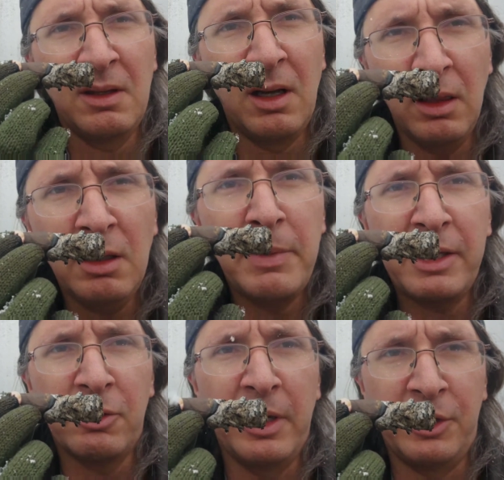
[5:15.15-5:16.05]
a little
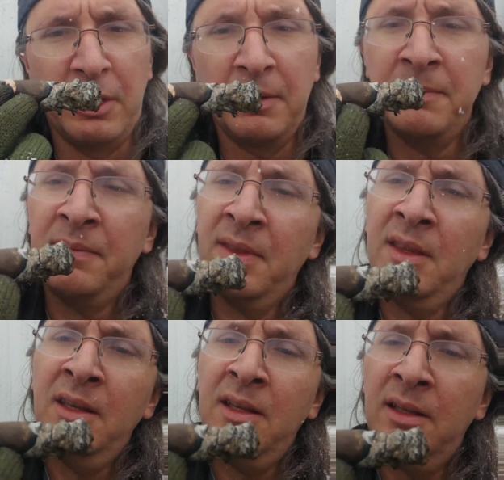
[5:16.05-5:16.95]
maturation,
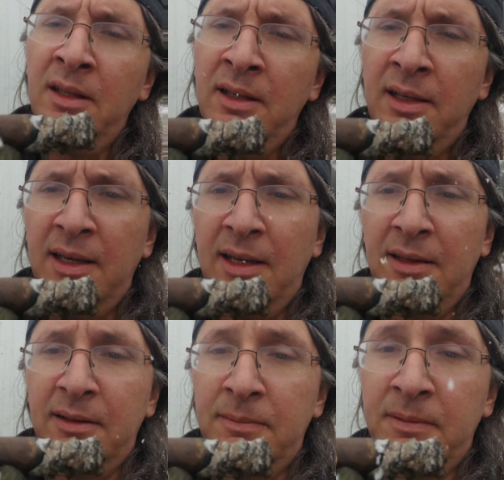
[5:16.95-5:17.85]

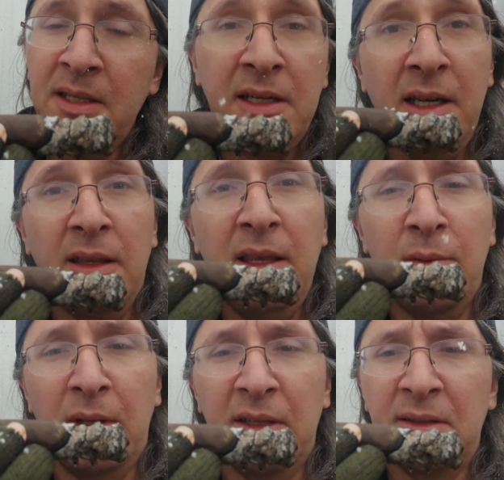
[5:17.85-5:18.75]
and that's kind of the thing
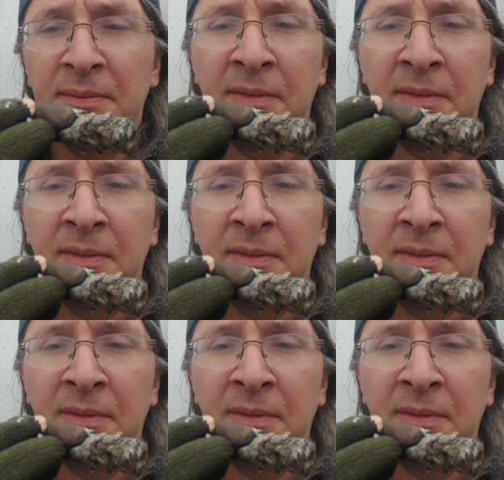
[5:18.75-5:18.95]
with these.